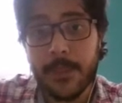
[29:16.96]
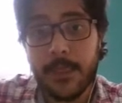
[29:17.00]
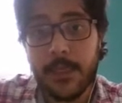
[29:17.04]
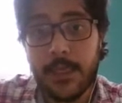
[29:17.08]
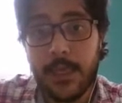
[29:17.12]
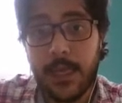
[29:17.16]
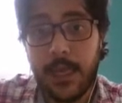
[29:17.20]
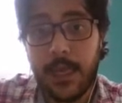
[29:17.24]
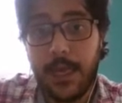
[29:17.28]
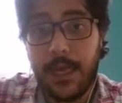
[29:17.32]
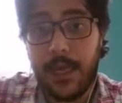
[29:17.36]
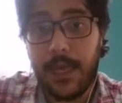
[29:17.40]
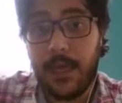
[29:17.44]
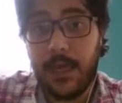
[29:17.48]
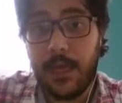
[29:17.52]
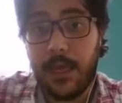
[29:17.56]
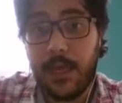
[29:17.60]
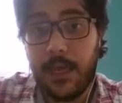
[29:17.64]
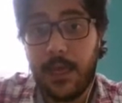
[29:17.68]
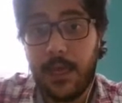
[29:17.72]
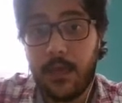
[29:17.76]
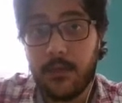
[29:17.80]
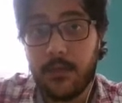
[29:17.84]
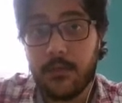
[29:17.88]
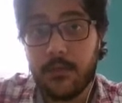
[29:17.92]

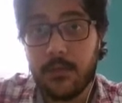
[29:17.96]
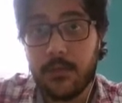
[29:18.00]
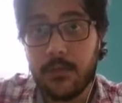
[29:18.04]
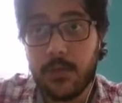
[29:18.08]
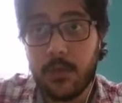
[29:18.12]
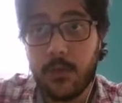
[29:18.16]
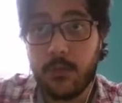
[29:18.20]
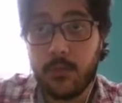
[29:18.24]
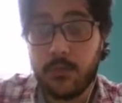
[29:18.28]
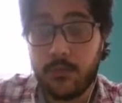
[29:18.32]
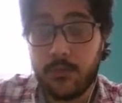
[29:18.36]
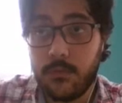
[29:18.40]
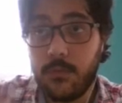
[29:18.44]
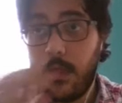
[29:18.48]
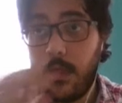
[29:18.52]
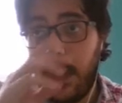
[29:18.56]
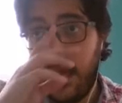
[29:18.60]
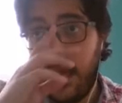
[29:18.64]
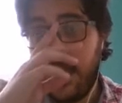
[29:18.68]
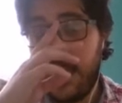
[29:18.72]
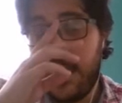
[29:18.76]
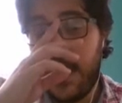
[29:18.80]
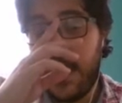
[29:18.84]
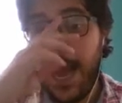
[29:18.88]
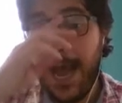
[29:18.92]
So
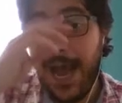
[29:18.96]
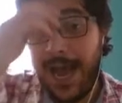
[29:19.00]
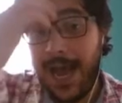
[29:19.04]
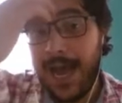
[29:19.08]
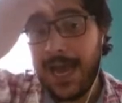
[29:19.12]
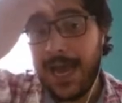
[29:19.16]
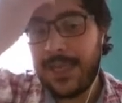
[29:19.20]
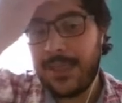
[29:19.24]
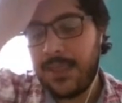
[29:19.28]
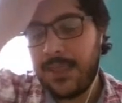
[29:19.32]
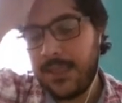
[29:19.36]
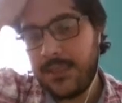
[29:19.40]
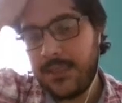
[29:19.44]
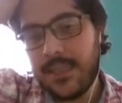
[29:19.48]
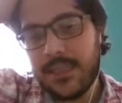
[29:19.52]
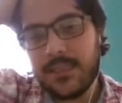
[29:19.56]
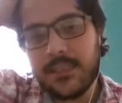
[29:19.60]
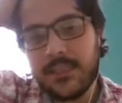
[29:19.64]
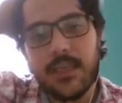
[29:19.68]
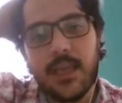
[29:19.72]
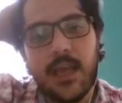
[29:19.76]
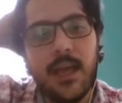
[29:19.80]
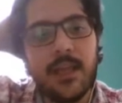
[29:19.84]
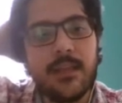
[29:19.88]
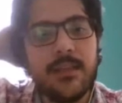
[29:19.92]
I think that
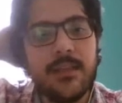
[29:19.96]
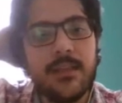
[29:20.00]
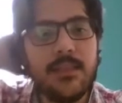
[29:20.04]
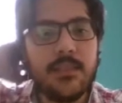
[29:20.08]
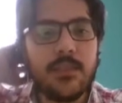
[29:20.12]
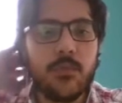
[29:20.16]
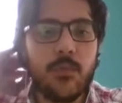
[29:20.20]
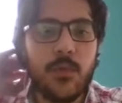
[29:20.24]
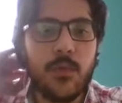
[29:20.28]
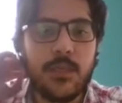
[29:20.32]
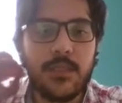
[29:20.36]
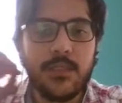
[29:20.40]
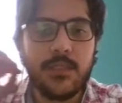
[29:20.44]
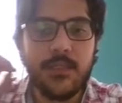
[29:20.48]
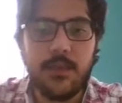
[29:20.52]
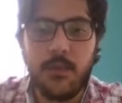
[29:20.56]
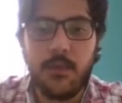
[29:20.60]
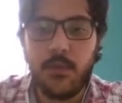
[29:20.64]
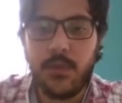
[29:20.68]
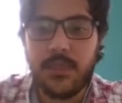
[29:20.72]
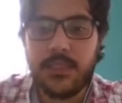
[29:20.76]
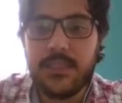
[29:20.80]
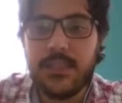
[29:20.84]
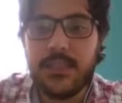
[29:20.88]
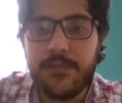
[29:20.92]
this is
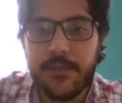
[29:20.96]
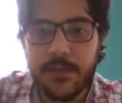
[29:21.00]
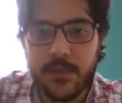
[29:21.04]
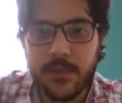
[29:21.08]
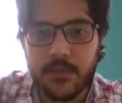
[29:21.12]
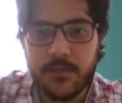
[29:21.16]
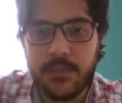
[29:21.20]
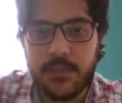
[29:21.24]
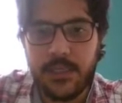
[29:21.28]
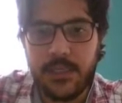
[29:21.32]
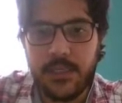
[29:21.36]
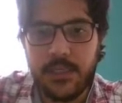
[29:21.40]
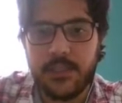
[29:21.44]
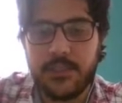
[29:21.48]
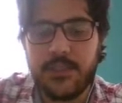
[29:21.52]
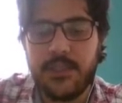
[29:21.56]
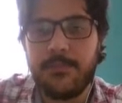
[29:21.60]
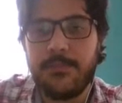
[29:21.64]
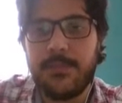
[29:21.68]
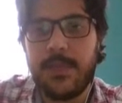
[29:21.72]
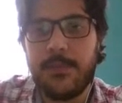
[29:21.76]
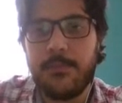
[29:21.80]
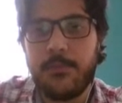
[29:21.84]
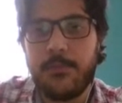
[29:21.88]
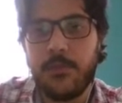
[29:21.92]
one difficulty here.
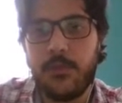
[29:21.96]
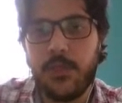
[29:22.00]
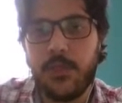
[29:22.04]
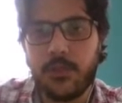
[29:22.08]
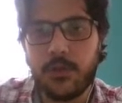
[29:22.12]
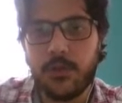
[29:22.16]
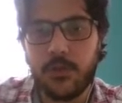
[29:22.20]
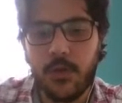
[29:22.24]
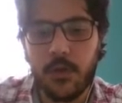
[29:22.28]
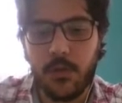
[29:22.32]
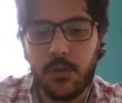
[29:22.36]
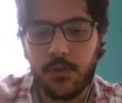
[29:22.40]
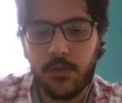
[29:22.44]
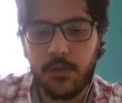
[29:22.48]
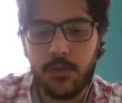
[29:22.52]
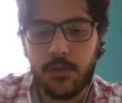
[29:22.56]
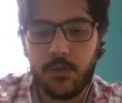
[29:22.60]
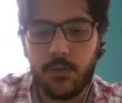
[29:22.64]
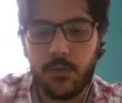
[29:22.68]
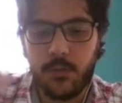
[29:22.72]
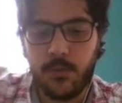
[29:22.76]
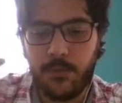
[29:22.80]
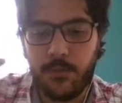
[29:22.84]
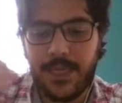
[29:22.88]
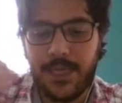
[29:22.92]
Sometimes you need to go
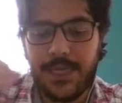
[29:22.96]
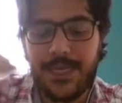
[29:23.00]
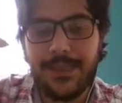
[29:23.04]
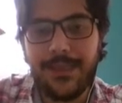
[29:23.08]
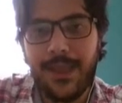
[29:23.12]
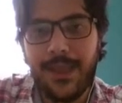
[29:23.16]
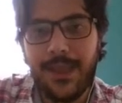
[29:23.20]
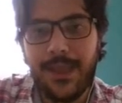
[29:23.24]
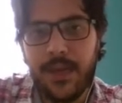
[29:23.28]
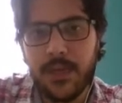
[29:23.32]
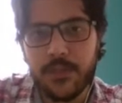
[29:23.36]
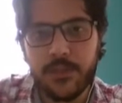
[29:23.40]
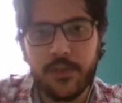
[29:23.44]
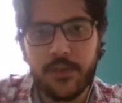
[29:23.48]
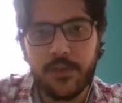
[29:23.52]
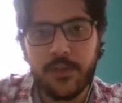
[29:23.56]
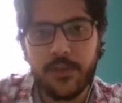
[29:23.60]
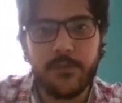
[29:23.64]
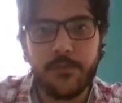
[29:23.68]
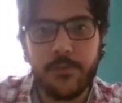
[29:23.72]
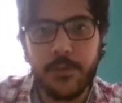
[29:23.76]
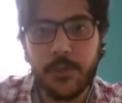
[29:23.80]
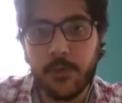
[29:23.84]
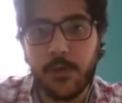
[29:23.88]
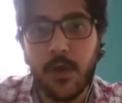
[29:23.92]
through many layers of
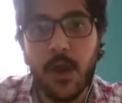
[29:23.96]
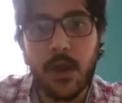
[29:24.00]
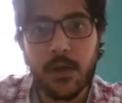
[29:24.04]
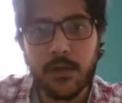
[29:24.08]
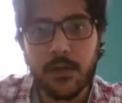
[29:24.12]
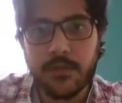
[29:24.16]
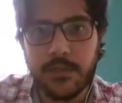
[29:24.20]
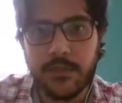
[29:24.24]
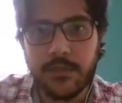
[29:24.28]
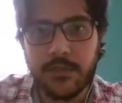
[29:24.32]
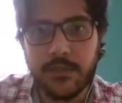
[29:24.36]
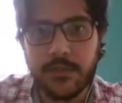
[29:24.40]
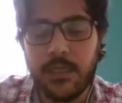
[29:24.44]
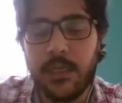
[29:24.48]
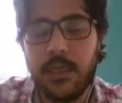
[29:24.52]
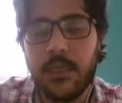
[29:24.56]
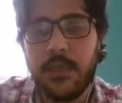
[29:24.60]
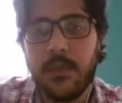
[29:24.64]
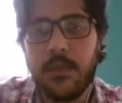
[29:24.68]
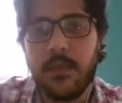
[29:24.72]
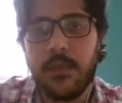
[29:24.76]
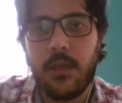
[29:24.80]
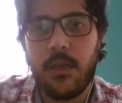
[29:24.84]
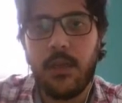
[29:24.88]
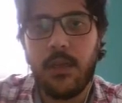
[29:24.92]
bureaucracy
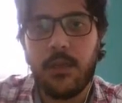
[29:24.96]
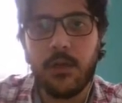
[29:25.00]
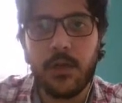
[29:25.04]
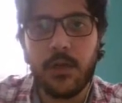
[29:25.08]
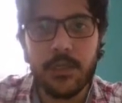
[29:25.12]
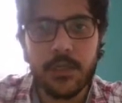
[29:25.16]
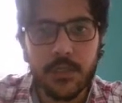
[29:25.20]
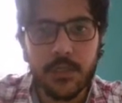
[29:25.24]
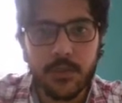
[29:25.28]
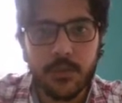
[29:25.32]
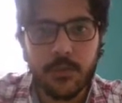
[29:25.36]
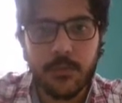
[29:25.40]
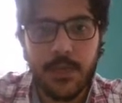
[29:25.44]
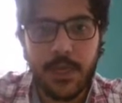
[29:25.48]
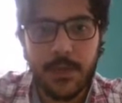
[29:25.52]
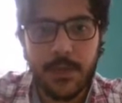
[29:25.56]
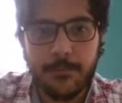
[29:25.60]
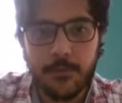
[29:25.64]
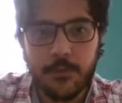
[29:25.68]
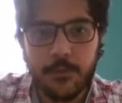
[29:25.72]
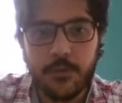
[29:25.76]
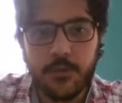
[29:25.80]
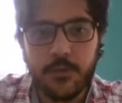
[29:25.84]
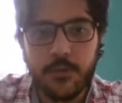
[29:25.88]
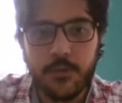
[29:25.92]
in order to be able
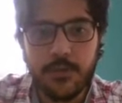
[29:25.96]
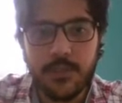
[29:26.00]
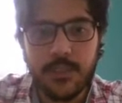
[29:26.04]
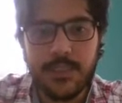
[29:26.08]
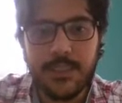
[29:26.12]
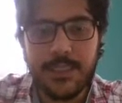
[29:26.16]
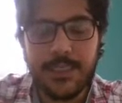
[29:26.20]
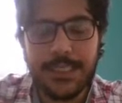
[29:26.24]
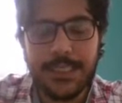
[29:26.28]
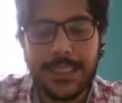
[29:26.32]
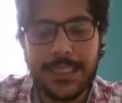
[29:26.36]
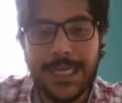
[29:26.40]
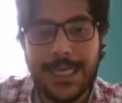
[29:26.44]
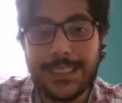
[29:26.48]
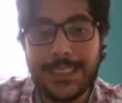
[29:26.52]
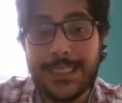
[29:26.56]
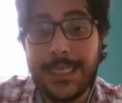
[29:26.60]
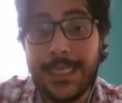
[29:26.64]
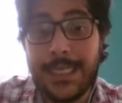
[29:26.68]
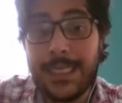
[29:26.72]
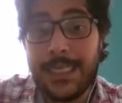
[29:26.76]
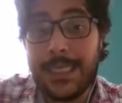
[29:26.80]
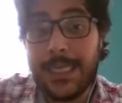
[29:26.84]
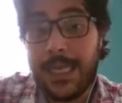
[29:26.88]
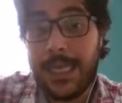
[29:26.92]
to use this in class.
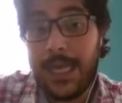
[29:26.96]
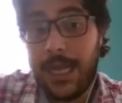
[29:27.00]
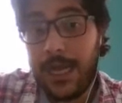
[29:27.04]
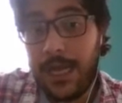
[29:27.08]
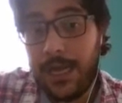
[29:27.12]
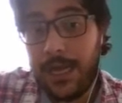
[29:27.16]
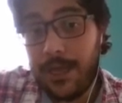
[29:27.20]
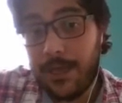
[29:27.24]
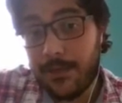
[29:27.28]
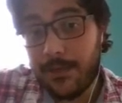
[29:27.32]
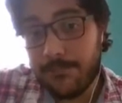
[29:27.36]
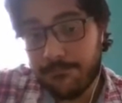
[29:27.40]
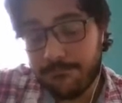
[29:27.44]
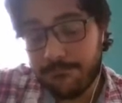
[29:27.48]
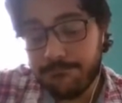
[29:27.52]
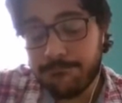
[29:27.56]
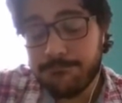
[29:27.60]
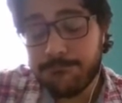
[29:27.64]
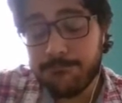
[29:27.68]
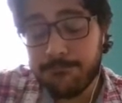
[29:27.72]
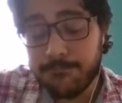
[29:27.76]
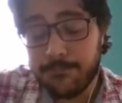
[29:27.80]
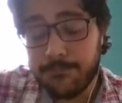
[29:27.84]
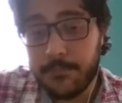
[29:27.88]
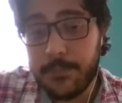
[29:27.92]

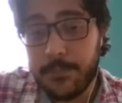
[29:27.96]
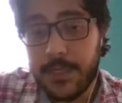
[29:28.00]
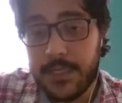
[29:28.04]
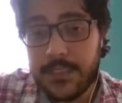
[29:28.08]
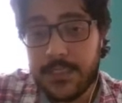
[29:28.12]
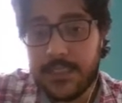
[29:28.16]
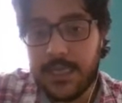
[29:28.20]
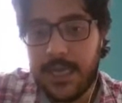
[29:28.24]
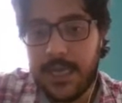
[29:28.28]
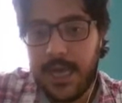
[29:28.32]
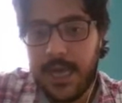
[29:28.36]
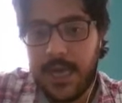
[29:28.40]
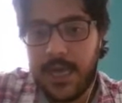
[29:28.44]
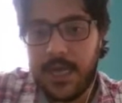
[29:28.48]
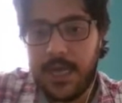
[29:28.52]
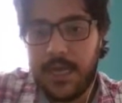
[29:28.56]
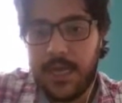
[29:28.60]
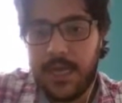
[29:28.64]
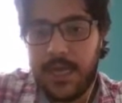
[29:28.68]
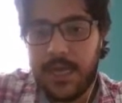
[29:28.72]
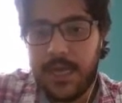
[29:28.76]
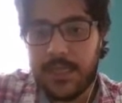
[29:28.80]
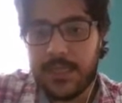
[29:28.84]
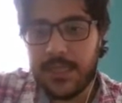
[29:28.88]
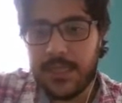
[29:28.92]
But
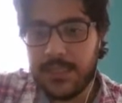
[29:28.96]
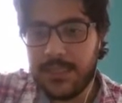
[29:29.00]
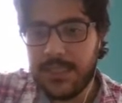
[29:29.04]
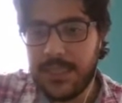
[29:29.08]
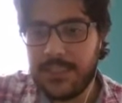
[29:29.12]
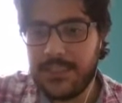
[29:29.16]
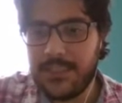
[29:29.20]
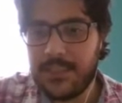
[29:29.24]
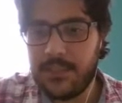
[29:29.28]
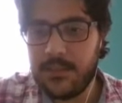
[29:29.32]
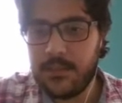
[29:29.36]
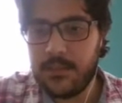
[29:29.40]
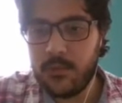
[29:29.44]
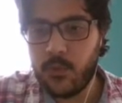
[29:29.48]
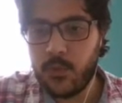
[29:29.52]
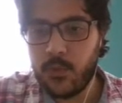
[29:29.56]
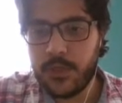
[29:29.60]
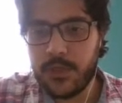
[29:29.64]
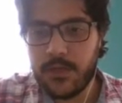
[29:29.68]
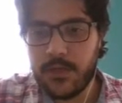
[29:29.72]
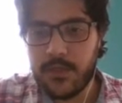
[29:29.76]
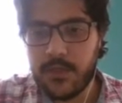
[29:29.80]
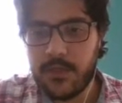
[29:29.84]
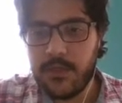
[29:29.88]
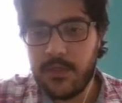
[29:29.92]
I think that is
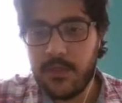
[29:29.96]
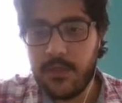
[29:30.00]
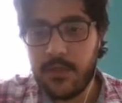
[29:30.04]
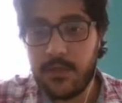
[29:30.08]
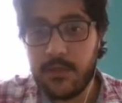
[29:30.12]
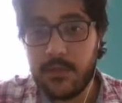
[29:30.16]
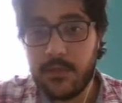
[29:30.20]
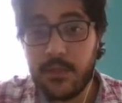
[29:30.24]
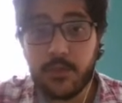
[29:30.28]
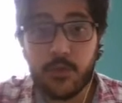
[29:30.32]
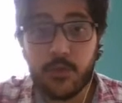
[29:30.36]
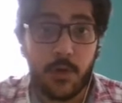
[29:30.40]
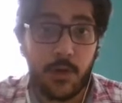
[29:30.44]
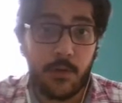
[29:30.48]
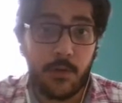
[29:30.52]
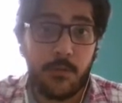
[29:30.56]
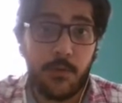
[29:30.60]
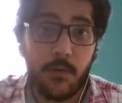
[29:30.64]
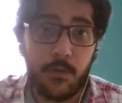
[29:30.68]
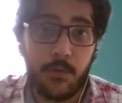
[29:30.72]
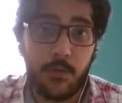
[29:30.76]
worth the trouble.